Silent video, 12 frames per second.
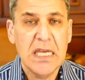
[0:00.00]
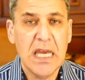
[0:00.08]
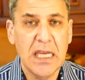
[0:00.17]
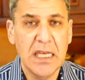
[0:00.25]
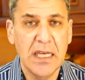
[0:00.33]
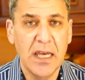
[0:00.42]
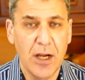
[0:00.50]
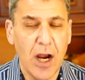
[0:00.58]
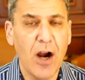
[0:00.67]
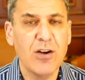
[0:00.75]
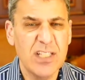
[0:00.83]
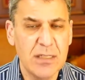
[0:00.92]
it, eh,
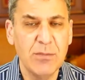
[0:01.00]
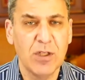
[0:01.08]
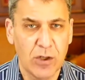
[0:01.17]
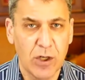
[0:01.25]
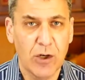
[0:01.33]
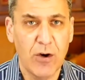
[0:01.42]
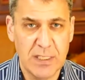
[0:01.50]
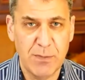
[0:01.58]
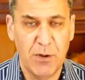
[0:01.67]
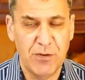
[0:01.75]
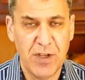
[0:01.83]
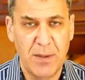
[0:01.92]
are similar across
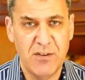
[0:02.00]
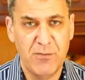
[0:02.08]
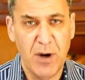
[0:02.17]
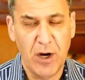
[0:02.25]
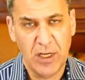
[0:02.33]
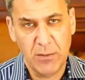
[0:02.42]
both types of marketing.